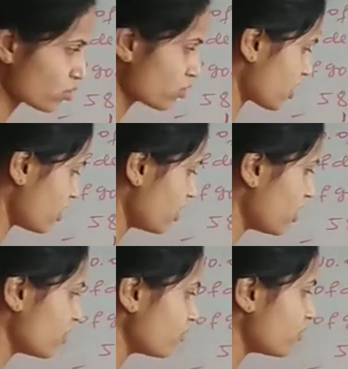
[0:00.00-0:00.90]
Okay,
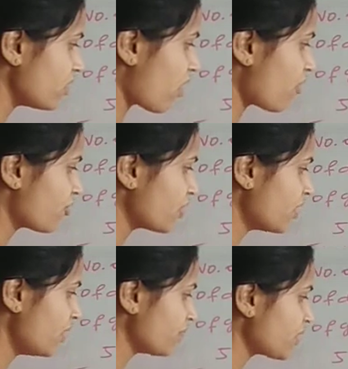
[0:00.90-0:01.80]
we after
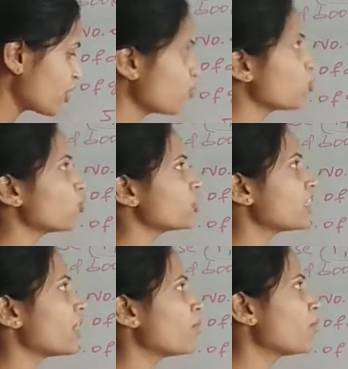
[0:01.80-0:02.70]
removing
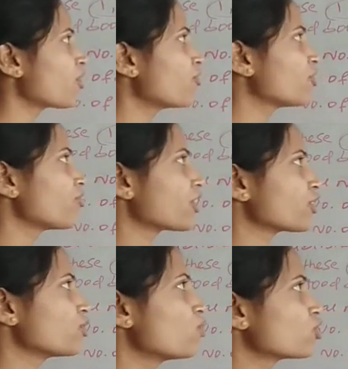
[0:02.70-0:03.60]
the number of
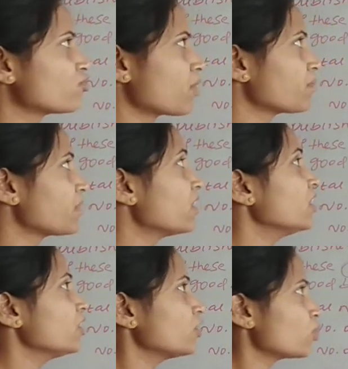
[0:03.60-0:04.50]
defective books from the
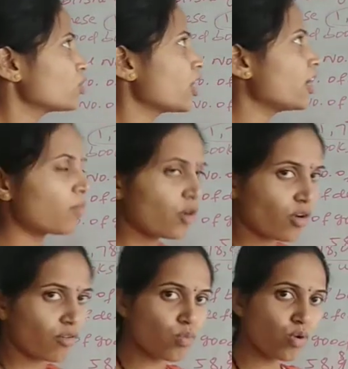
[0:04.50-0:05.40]
total number
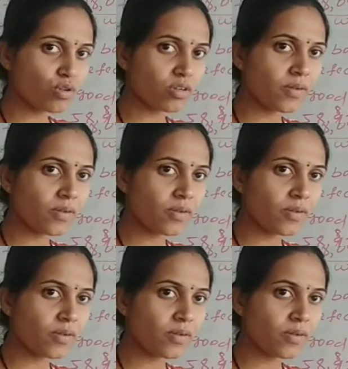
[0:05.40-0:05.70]
of books,